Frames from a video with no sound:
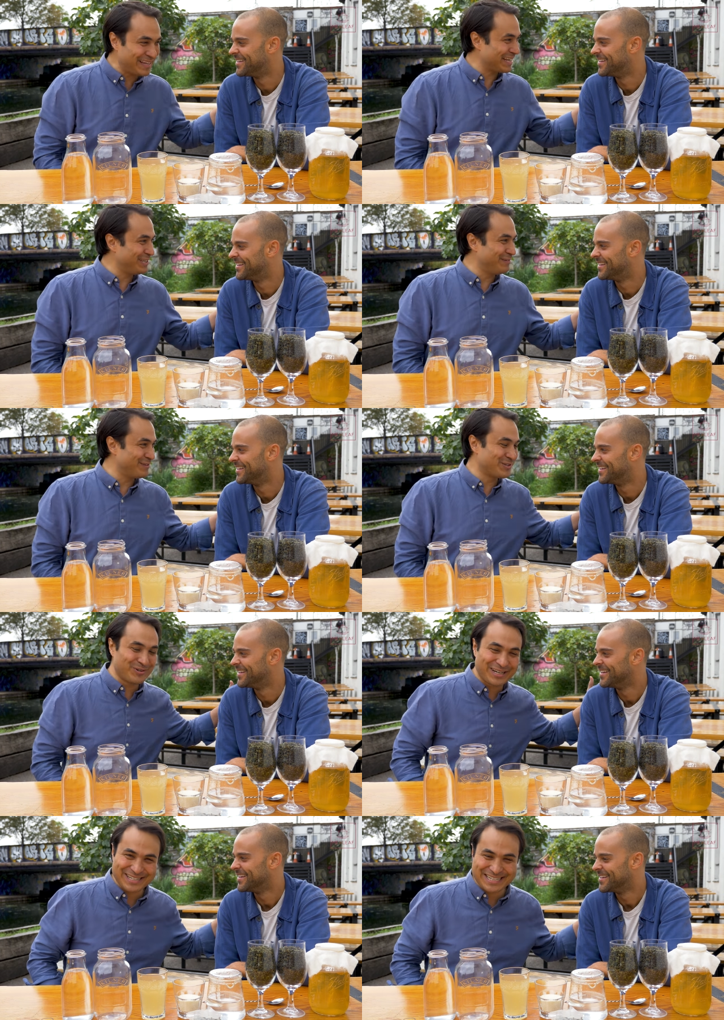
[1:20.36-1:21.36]
Speaker 1: Thank you for
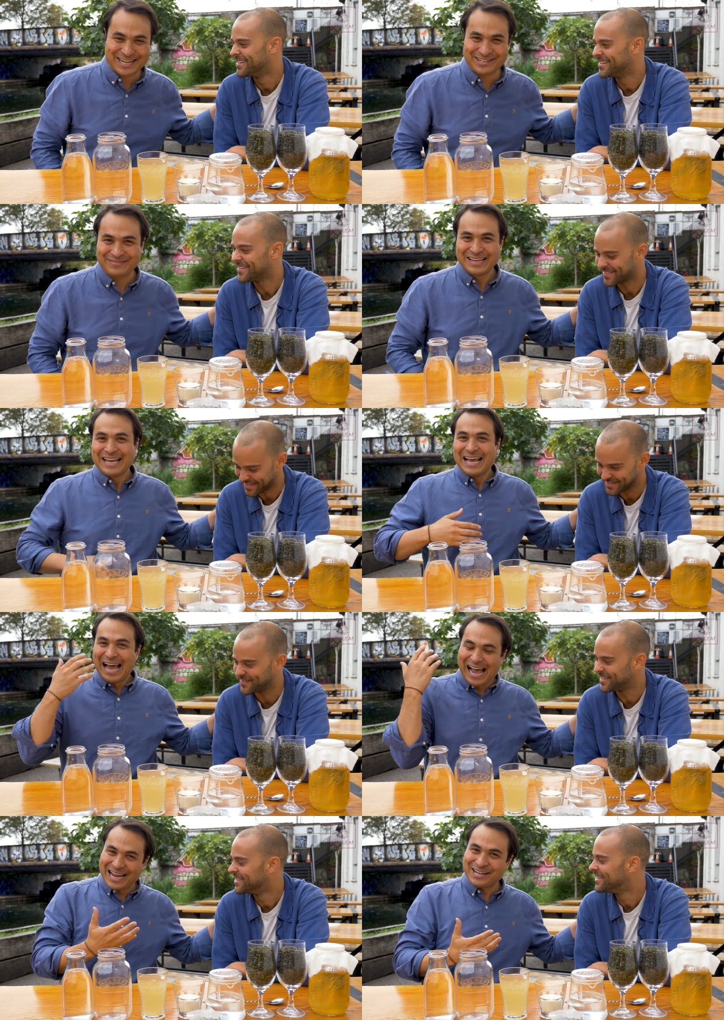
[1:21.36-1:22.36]
joining us, Adam. Thanks,
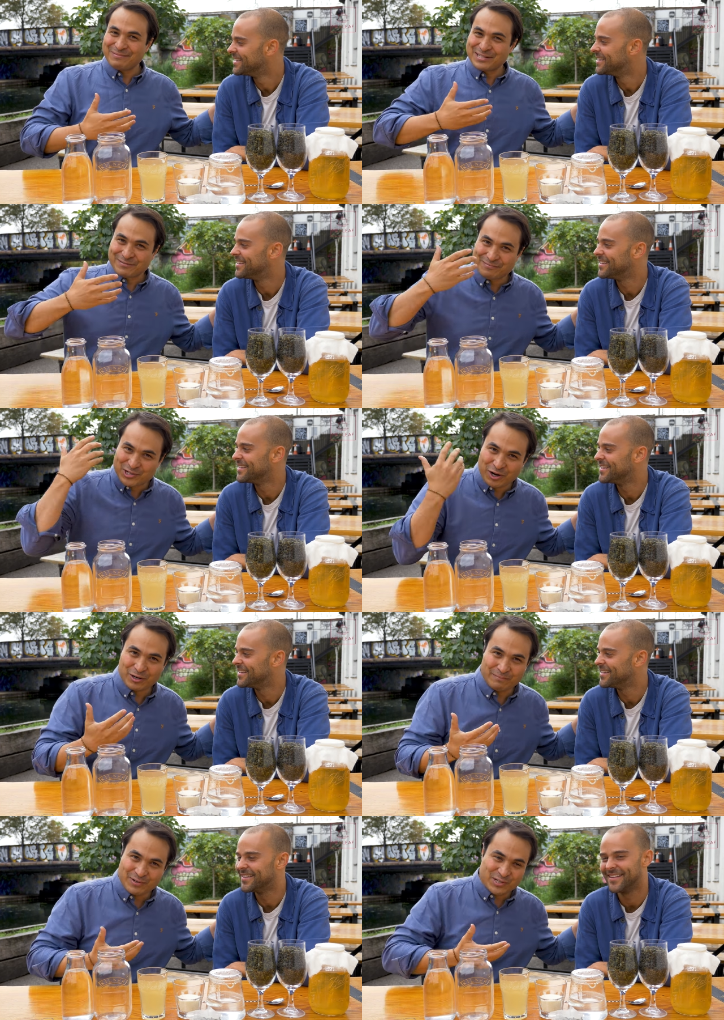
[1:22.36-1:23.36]
man. Adam is from JARR
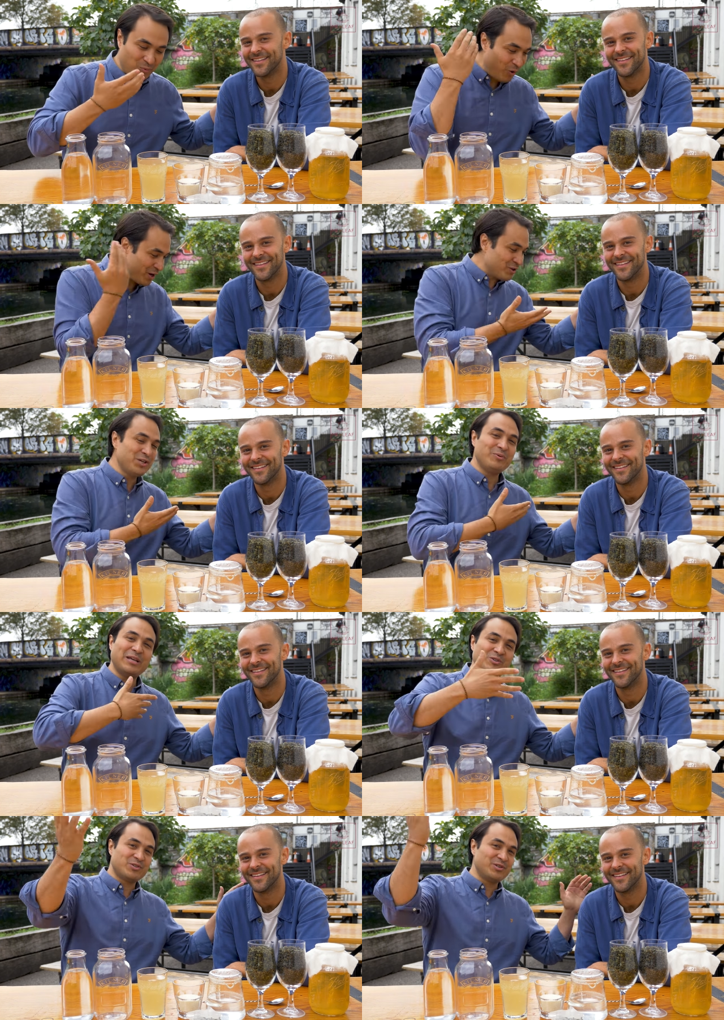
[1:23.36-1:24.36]
Kombucha. Why don't you
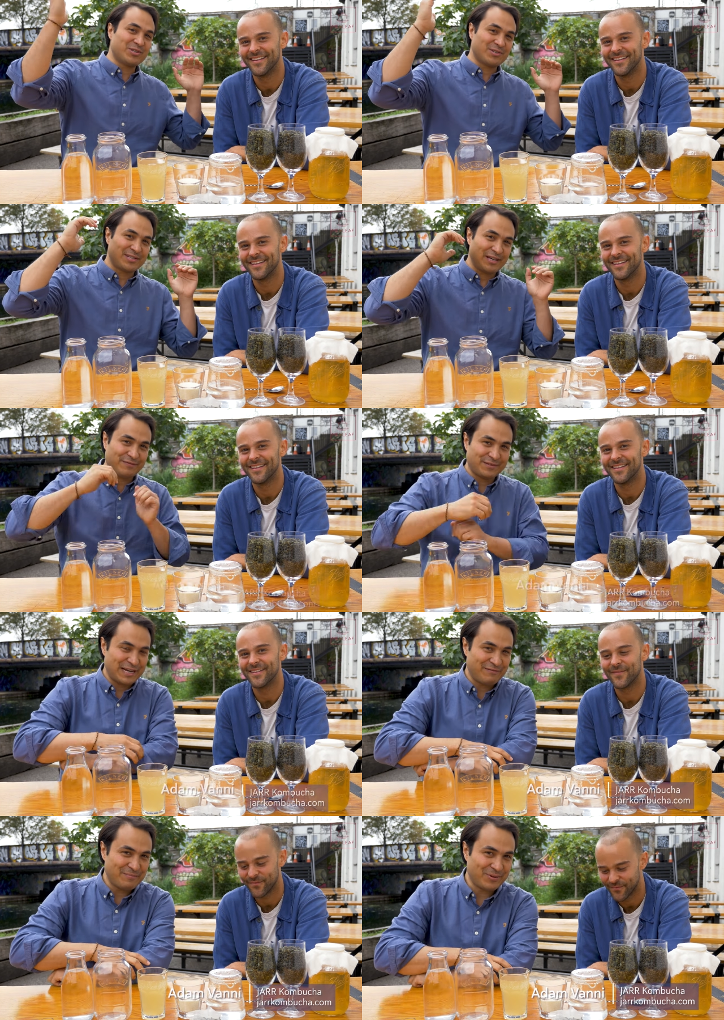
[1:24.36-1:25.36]
introduce yourself
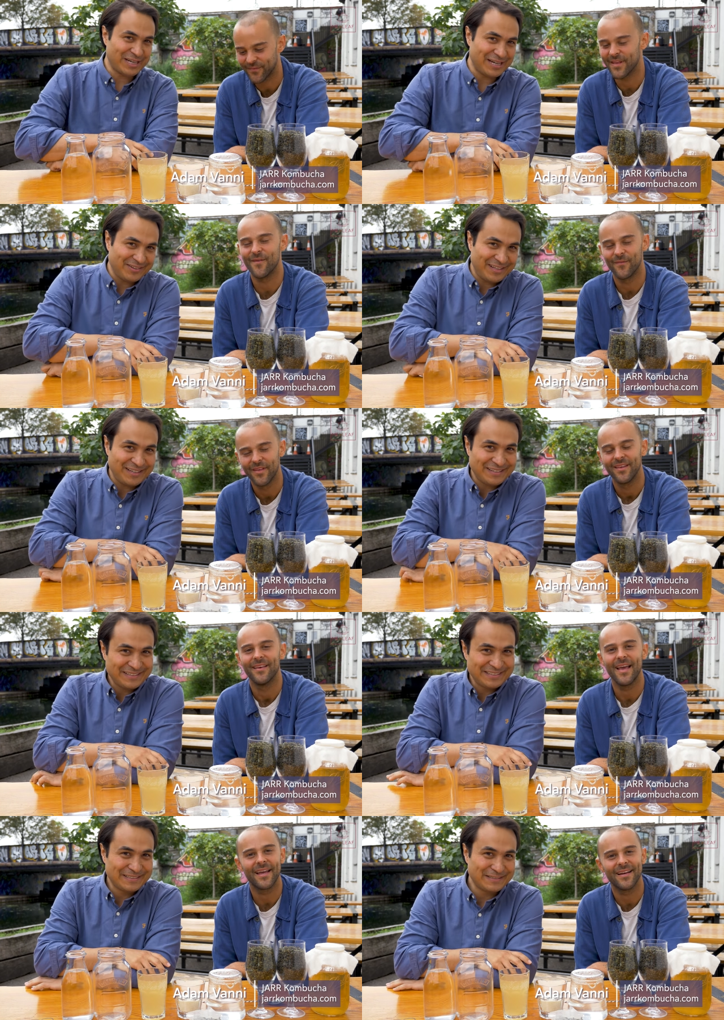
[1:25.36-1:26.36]
to everybody out there?
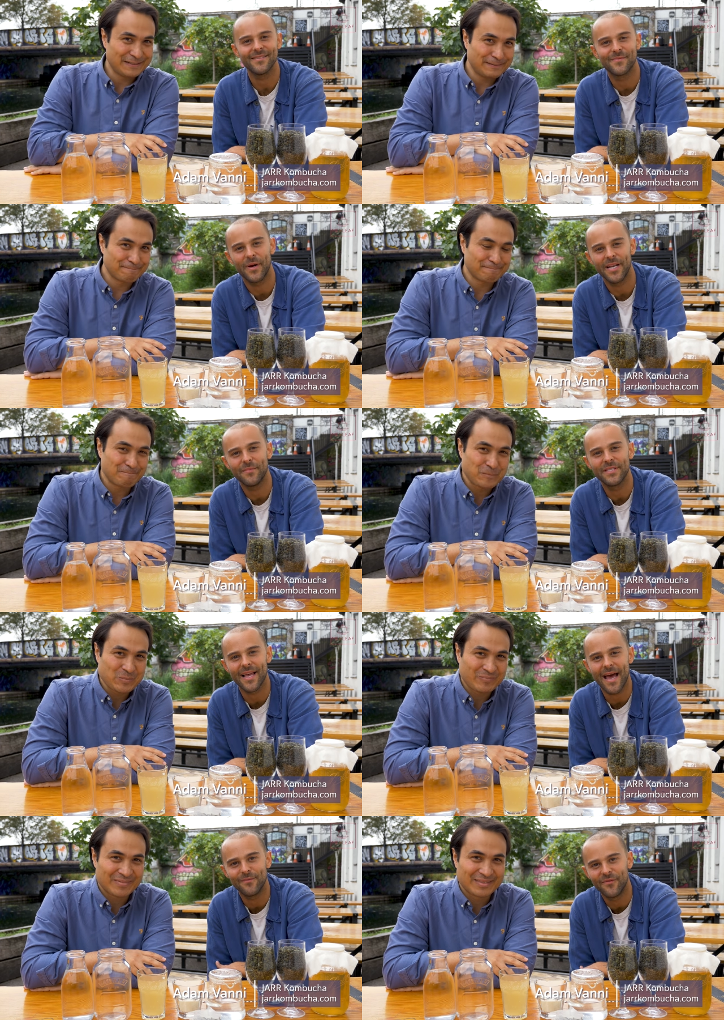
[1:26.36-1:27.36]
Speaker 2: Hey, guys. My name is
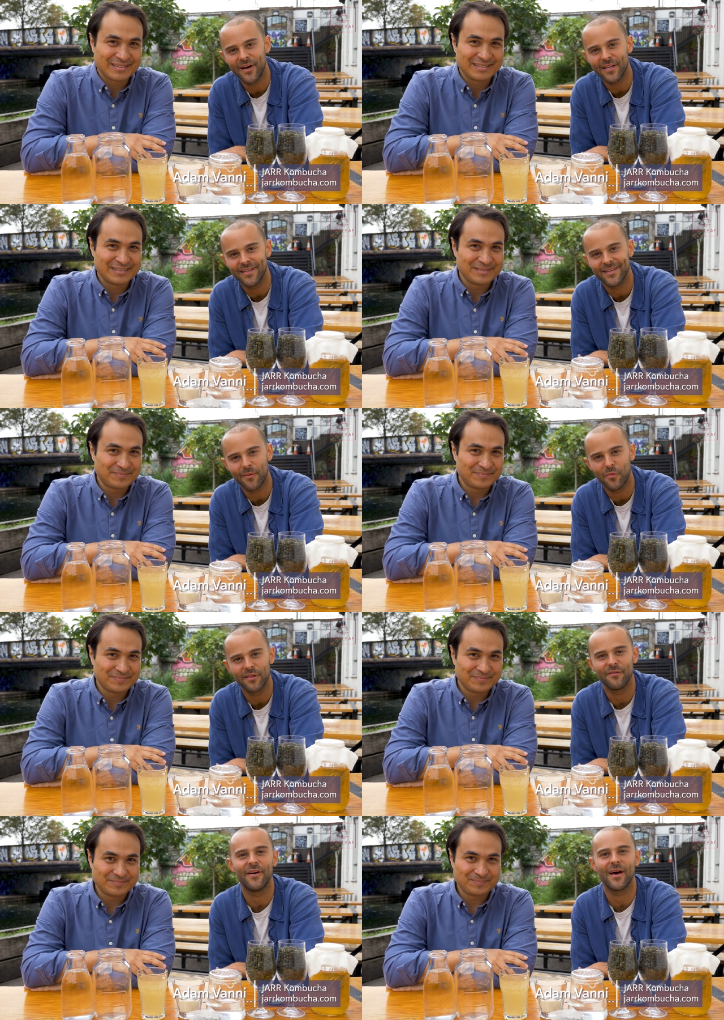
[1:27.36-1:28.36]
Adam Vanni, and I'm one
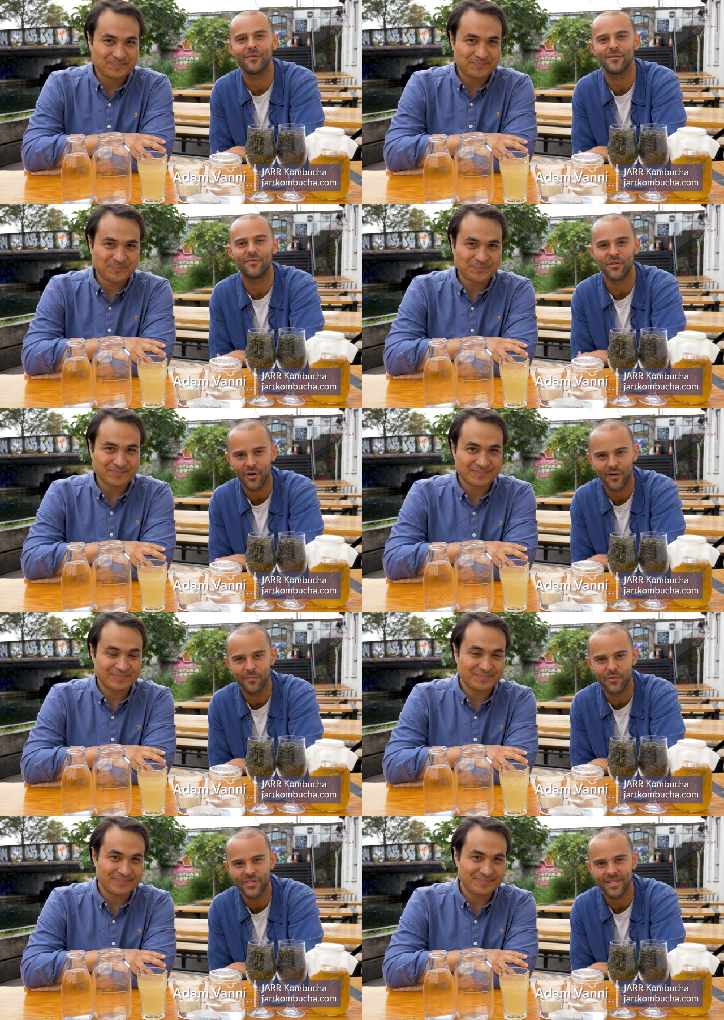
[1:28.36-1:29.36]
of the founders of JARR
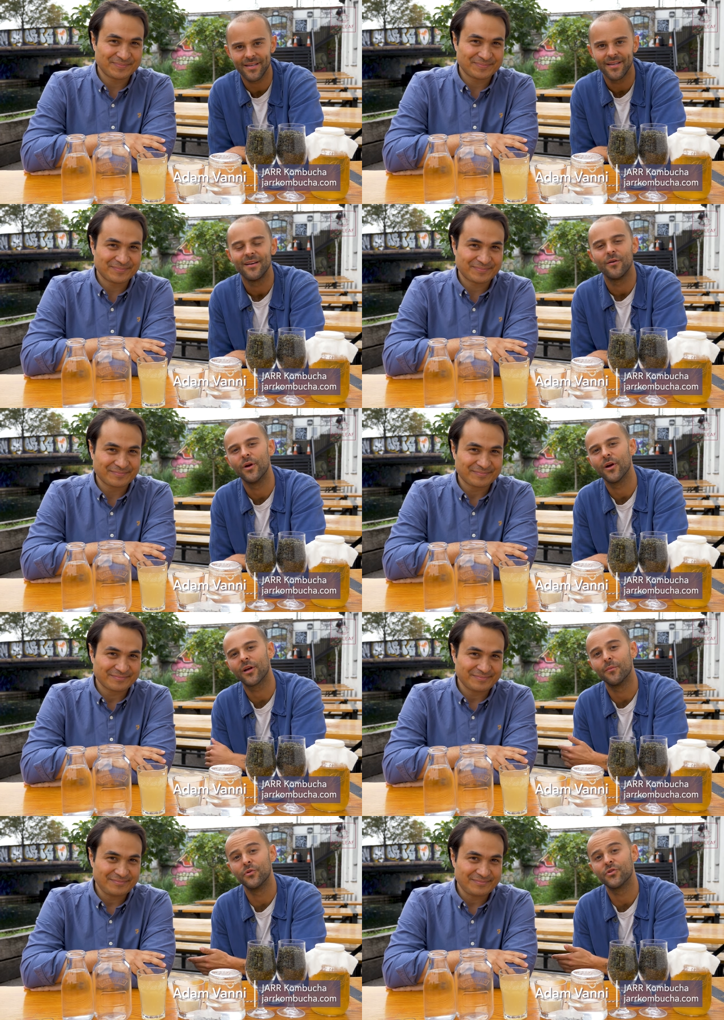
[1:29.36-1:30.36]
Kombucha. We are a
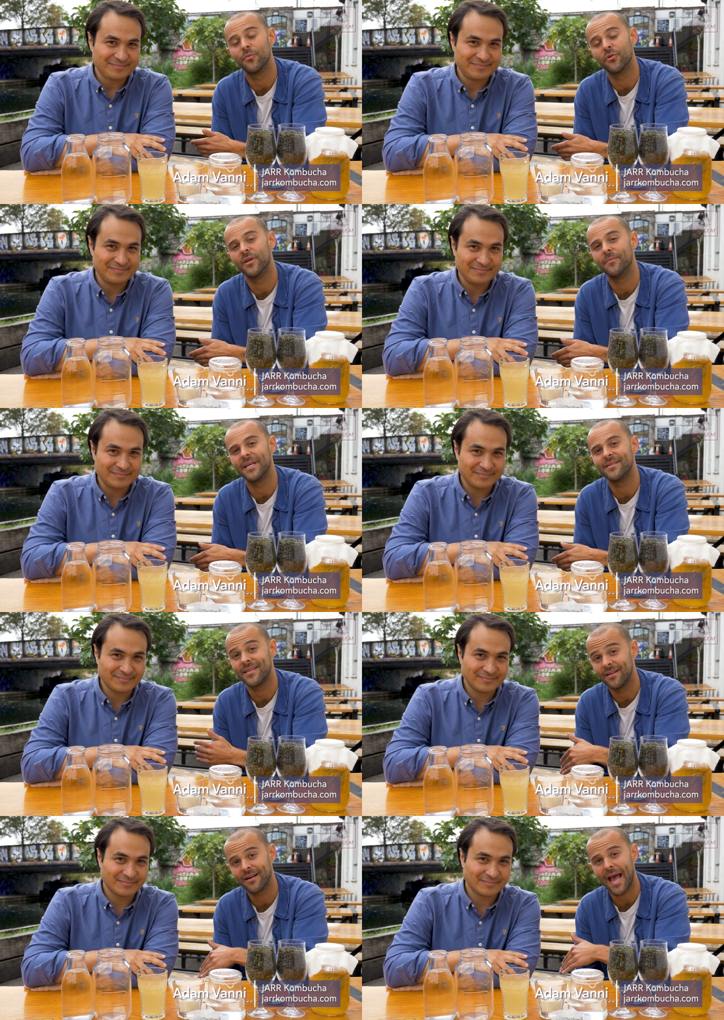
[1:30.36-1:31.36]
kombucha brewery
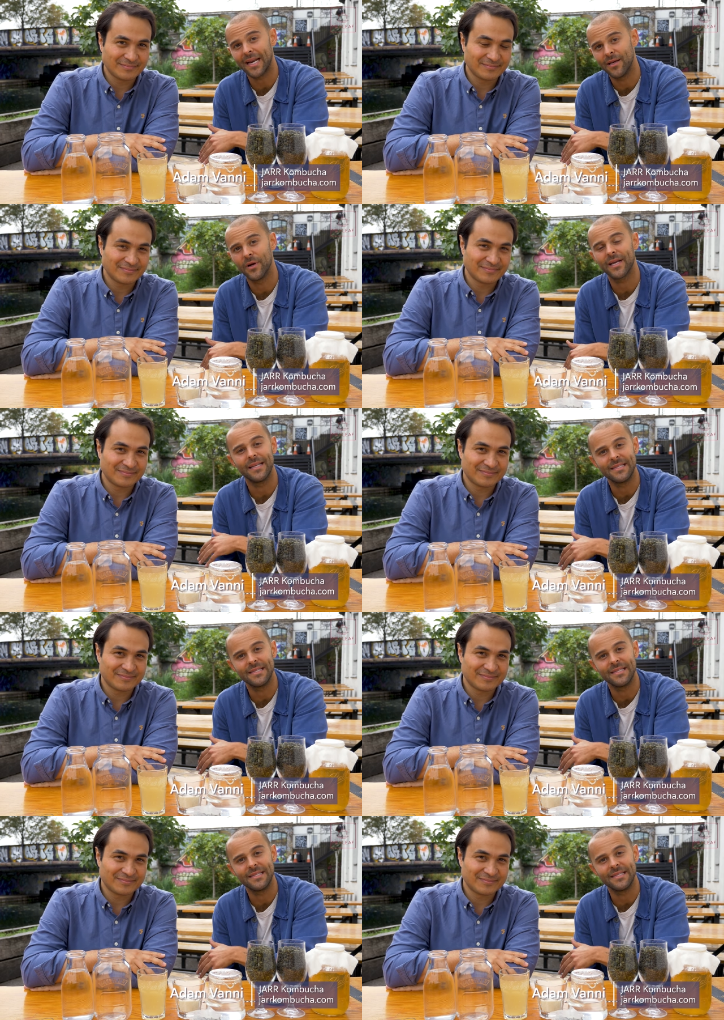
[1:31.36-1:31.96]
based here in Hackney Wick in